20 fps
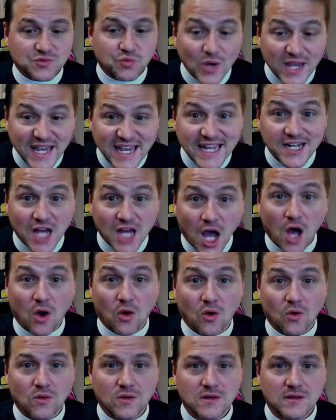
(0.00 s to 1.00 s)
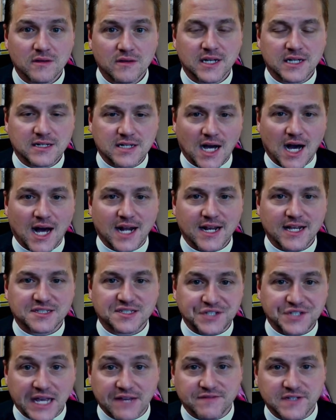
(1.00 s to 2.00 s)
we know that God has
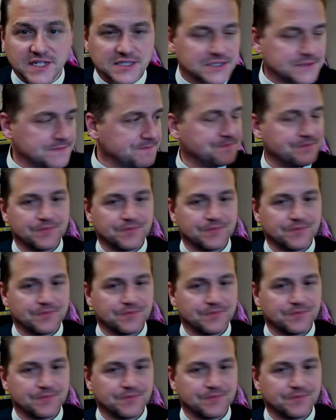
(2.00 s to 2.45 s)
saved us.